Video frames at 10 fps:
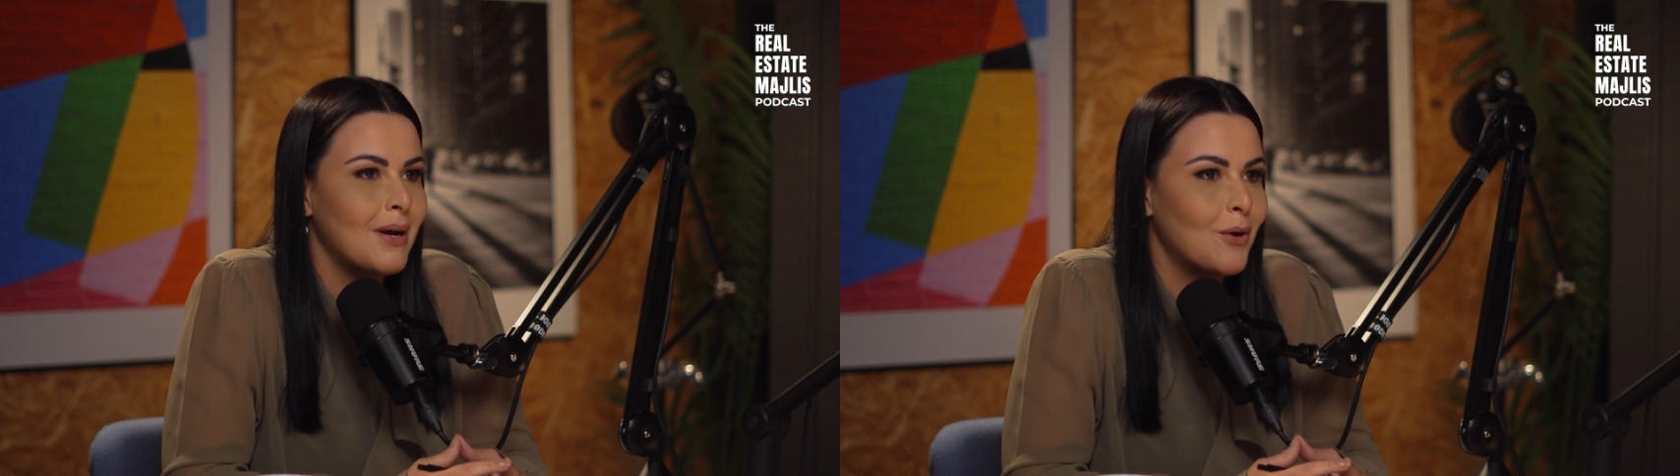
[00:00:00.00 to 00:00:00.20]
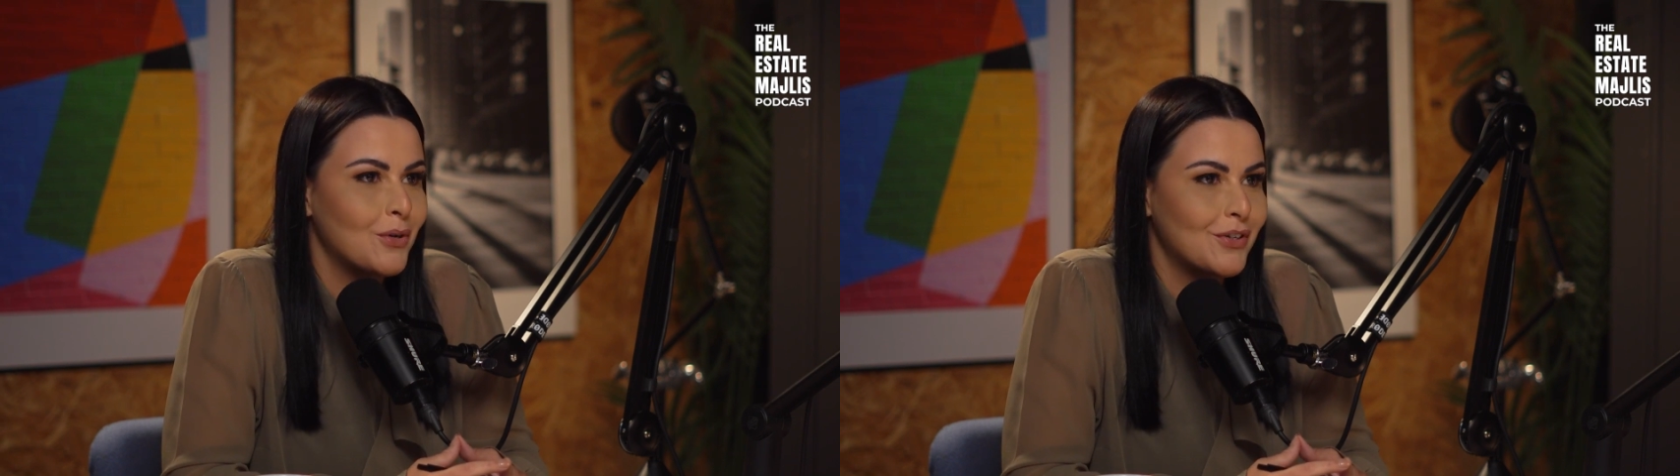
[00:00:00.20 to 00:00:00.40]

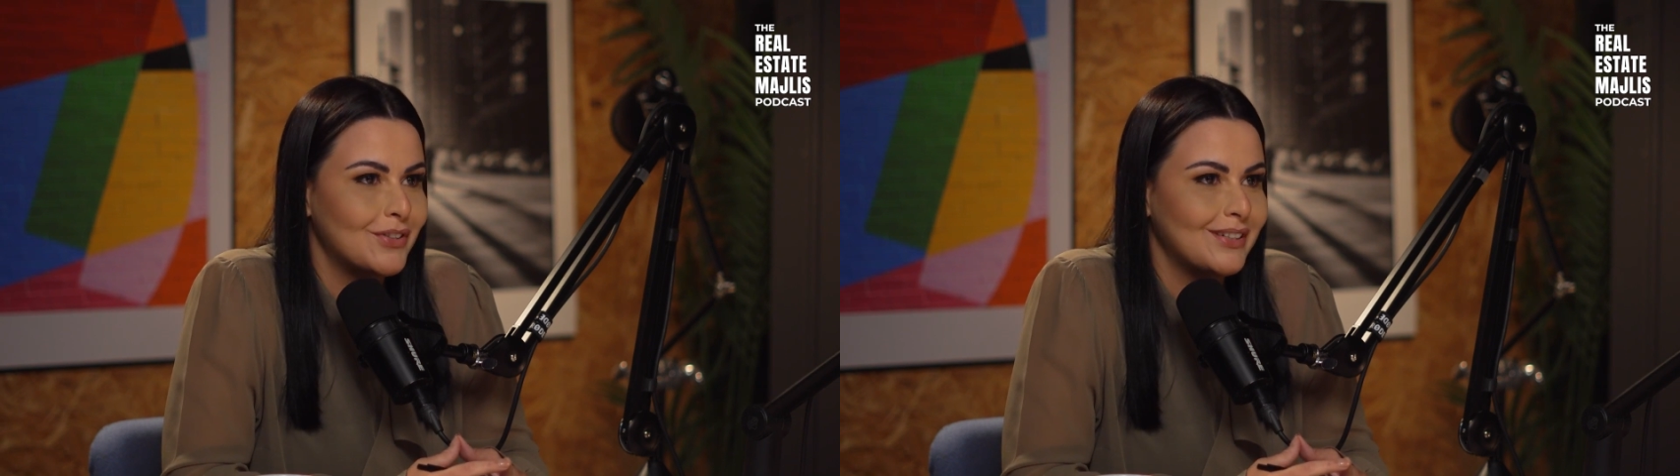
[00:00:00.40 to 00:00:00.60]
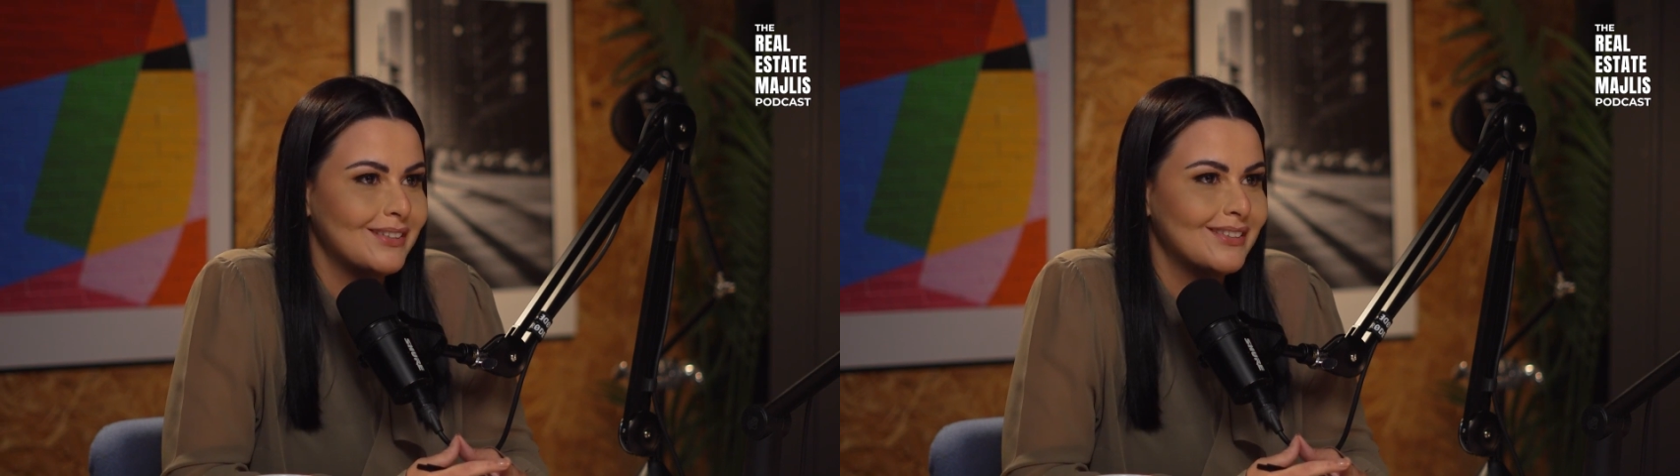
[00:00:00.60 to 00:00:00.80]

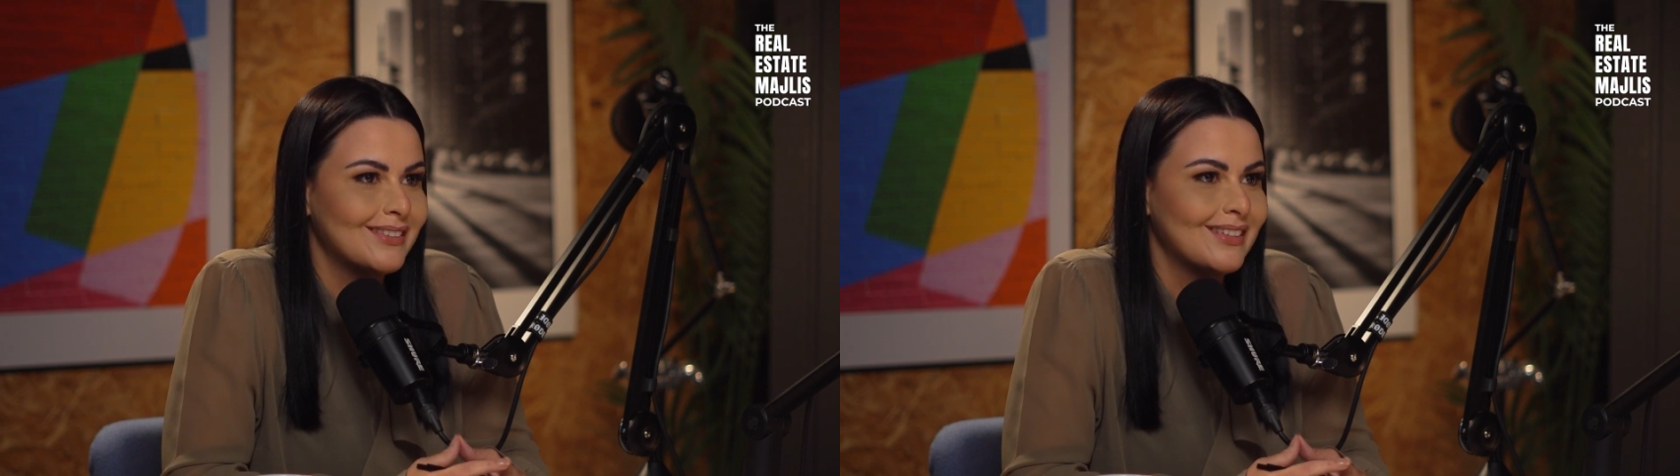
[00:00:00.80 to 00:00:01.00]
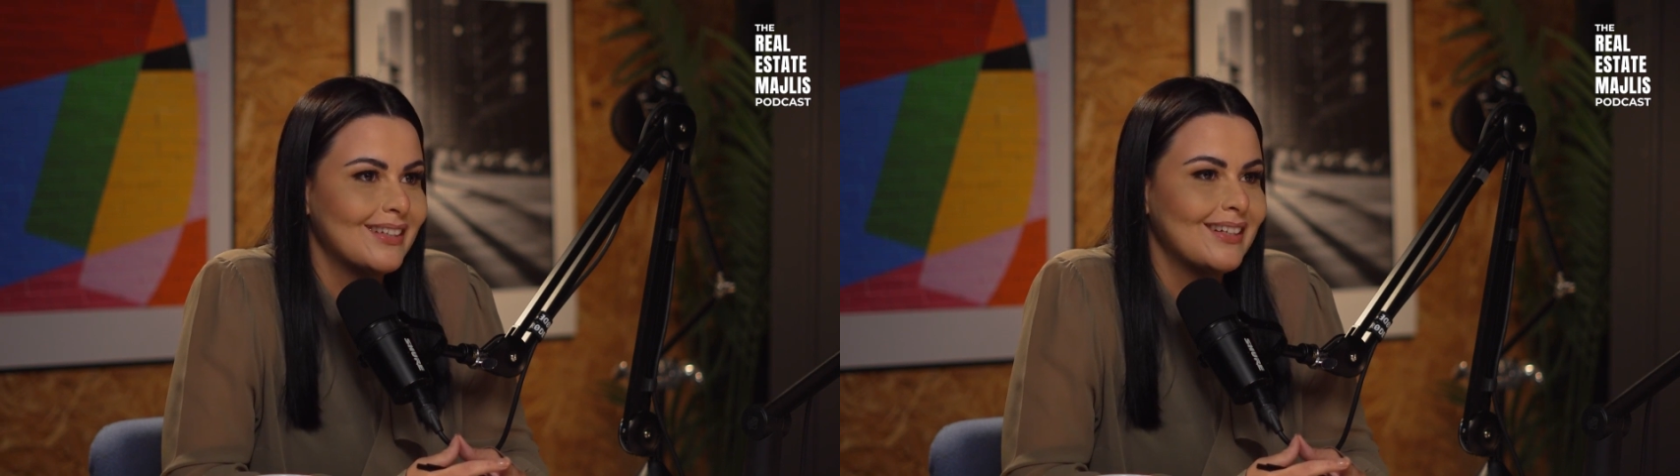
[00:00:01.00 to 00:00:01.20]
balcony.
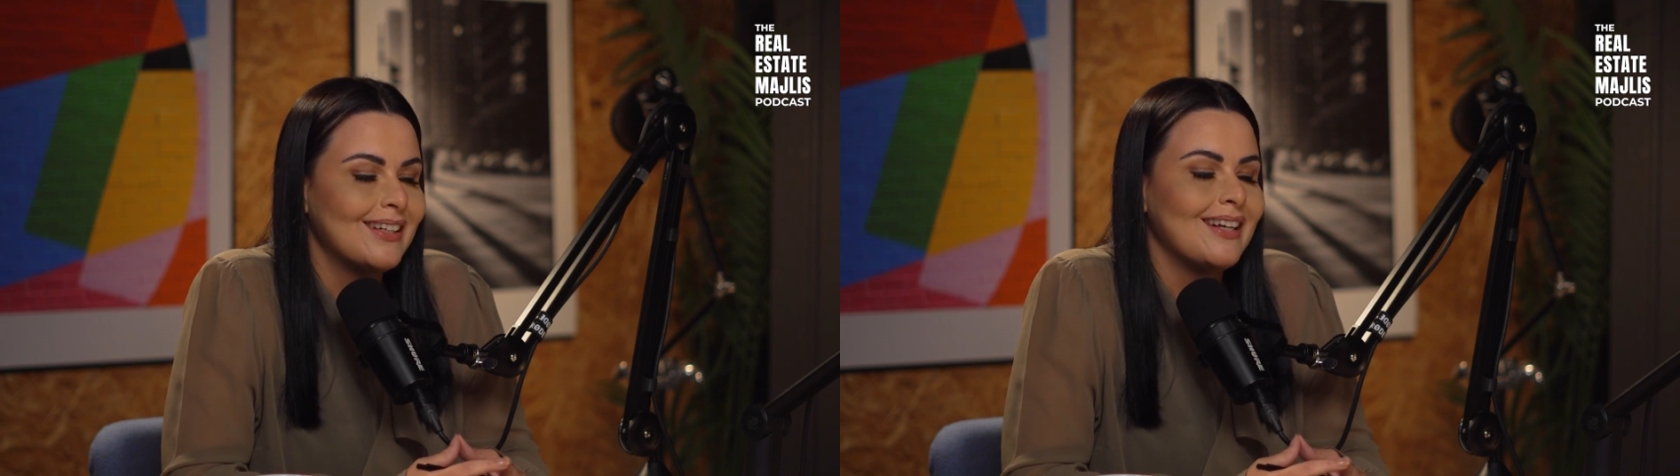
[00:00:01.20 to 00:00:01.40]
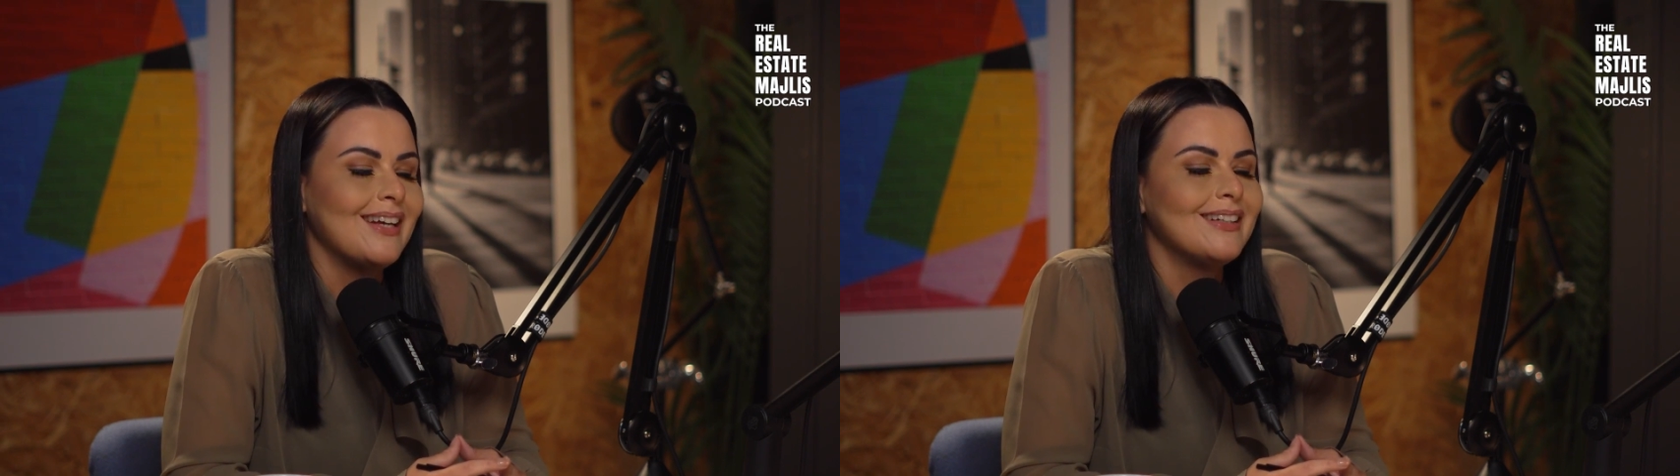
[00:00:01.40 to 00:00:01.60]

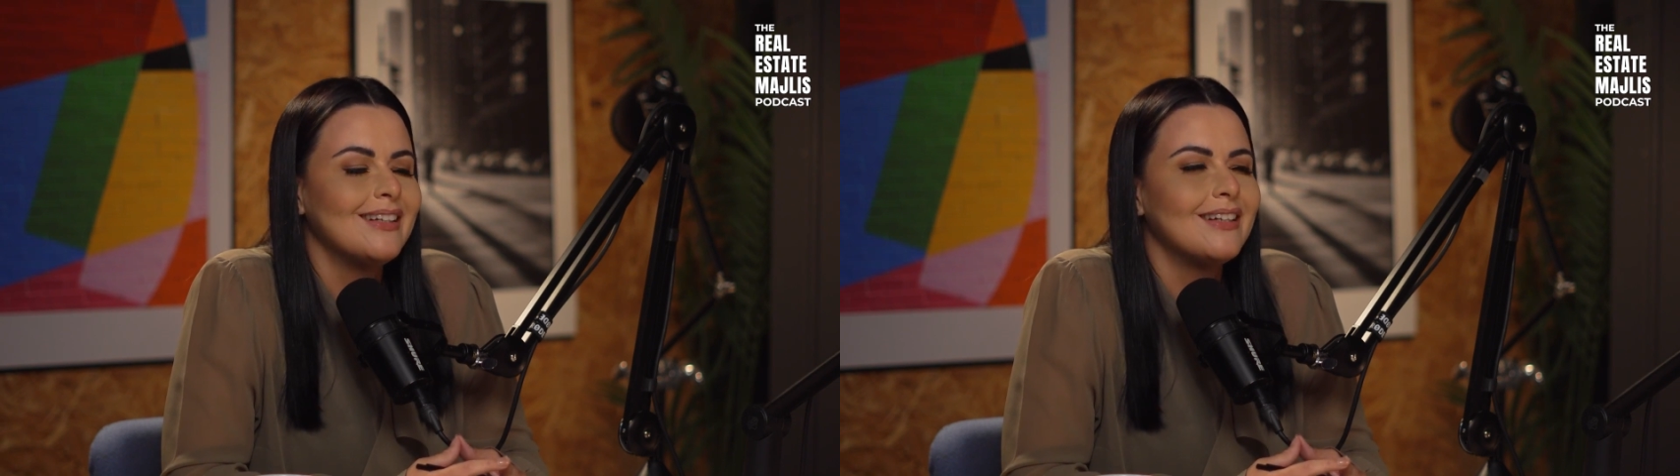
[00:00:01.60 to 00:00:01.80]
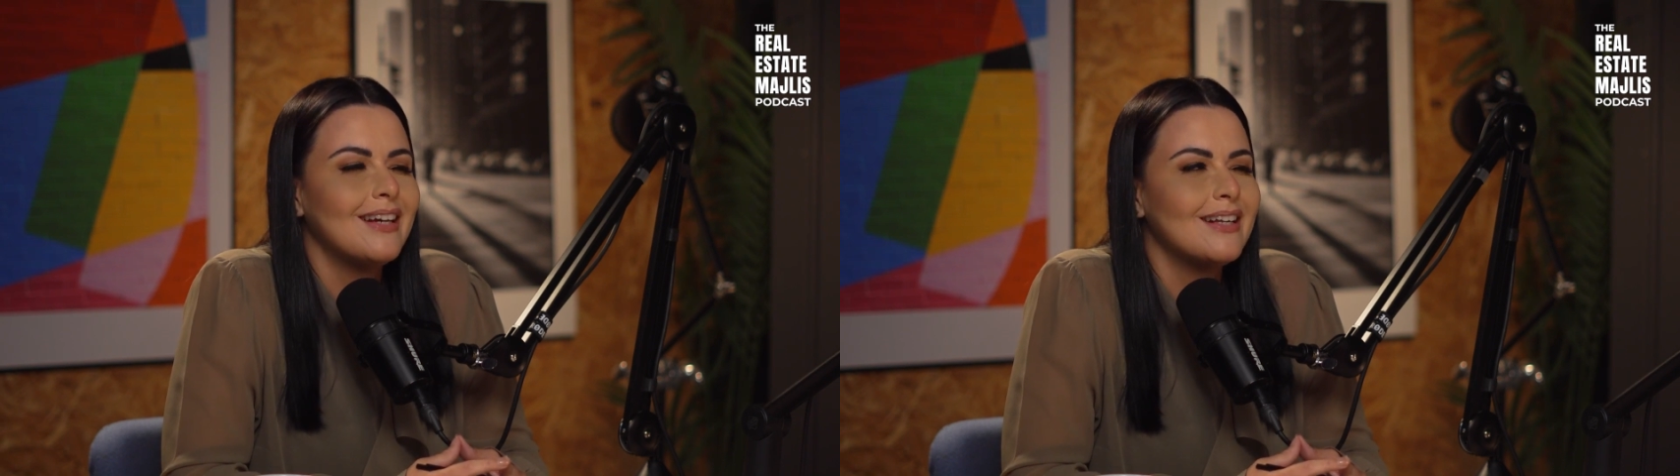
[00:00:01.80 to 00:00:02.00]
And
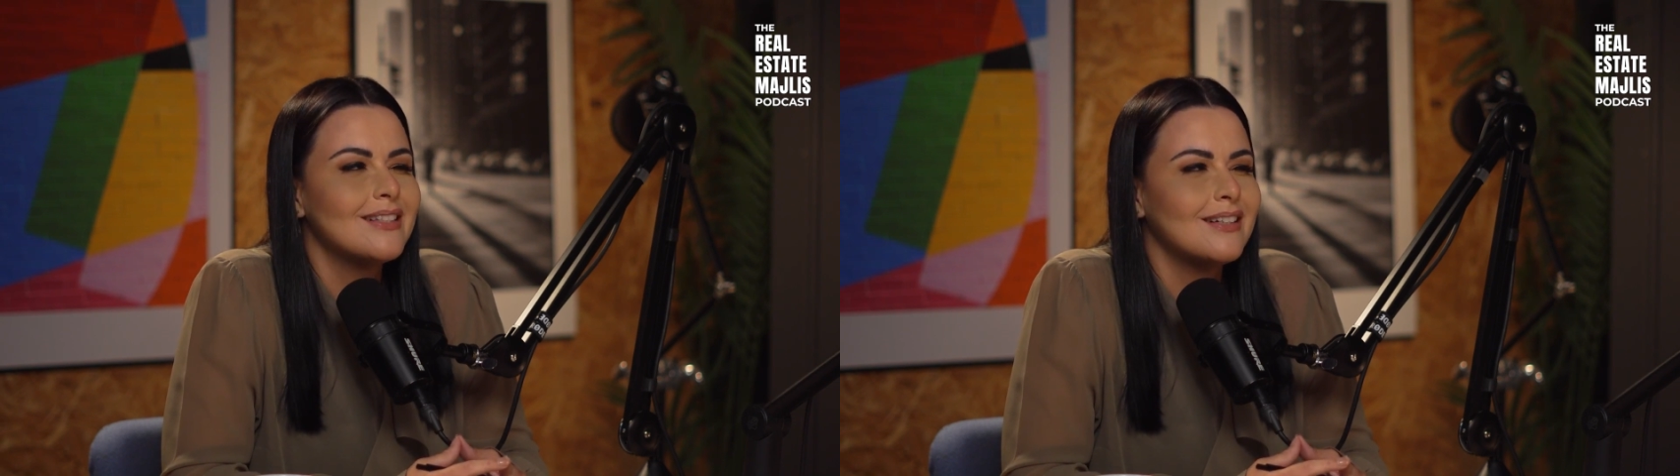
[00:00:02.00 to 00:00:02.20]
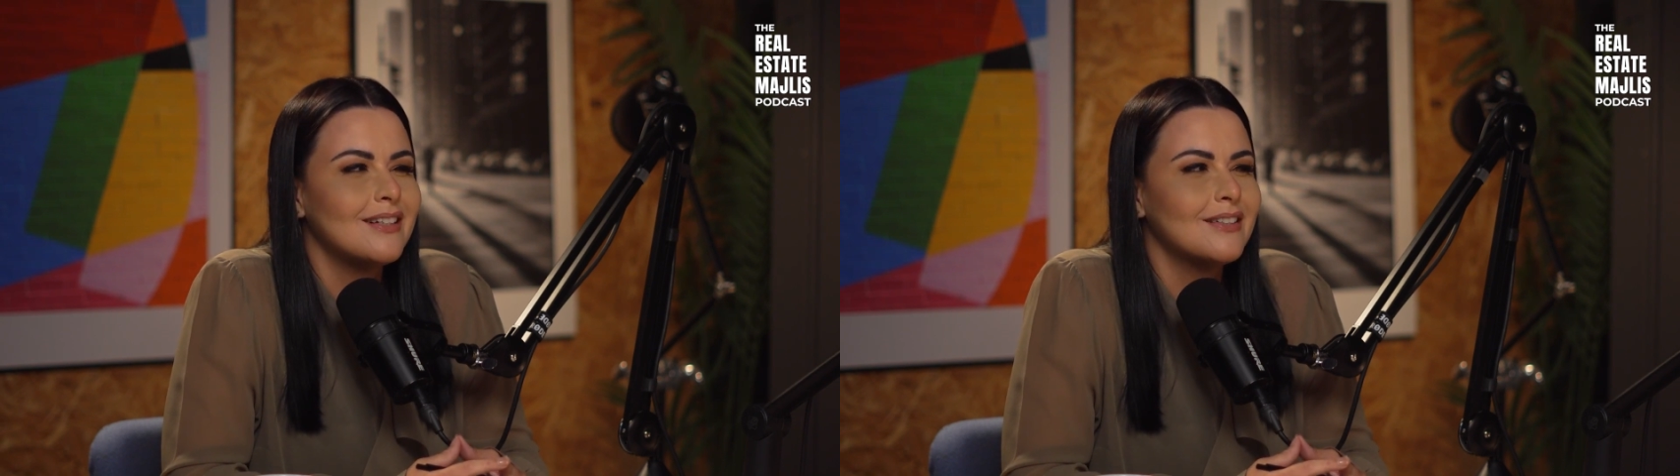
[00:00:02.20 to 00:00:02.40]
then I
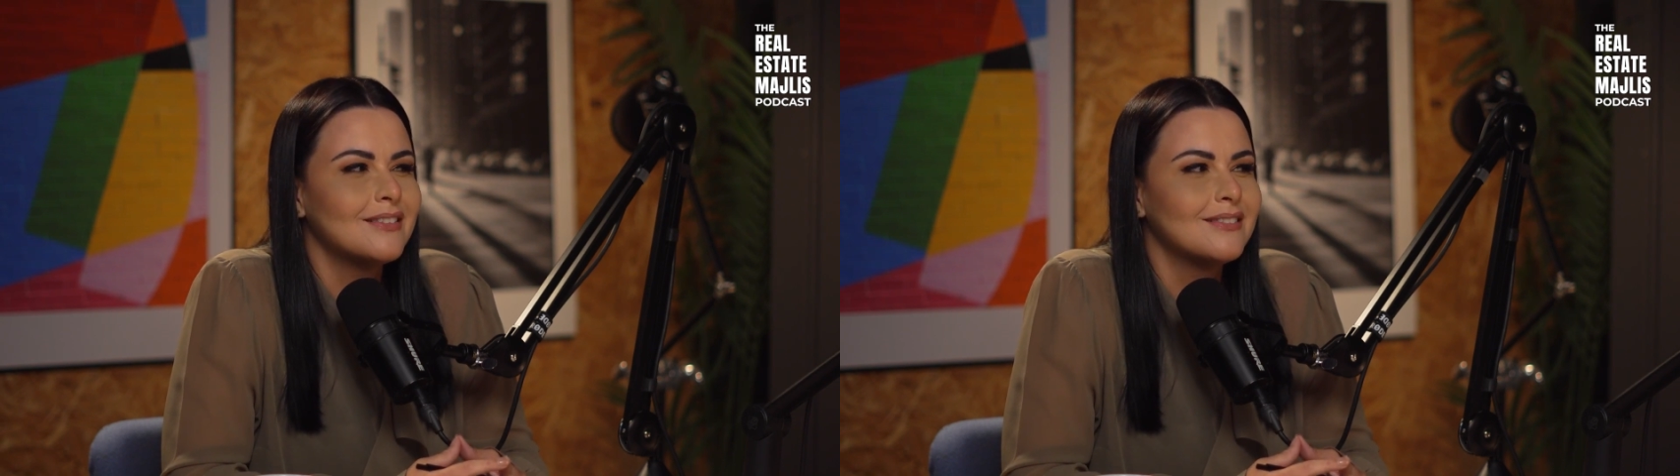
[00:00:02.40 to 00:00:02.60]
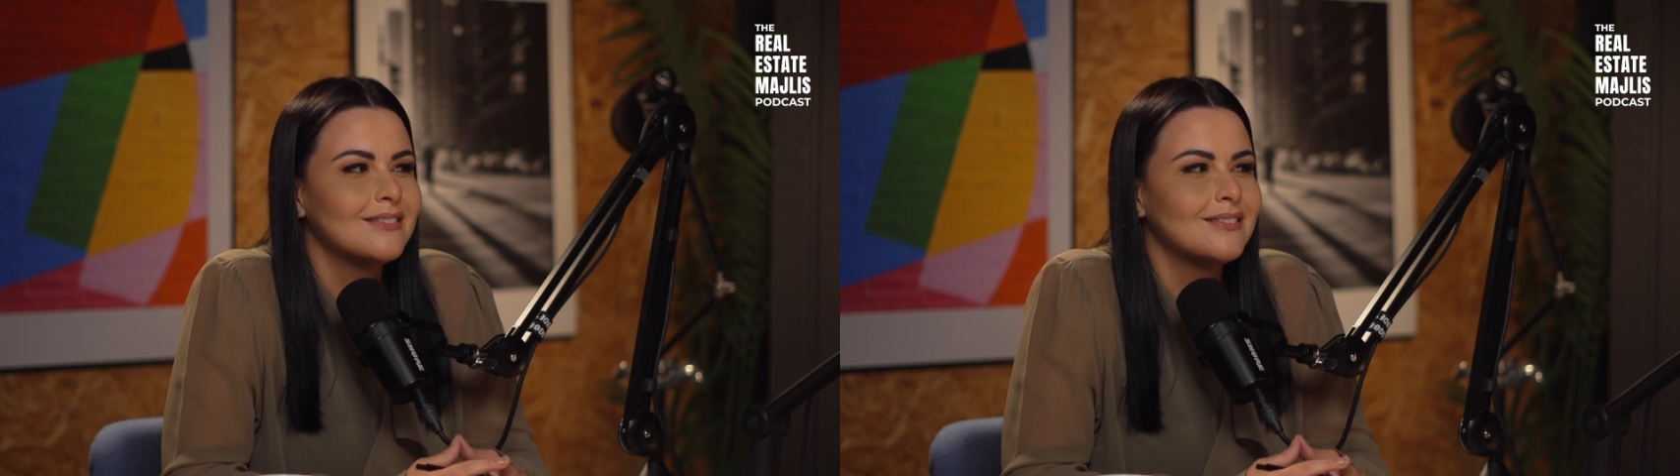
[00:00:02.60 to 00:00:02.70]
asked her,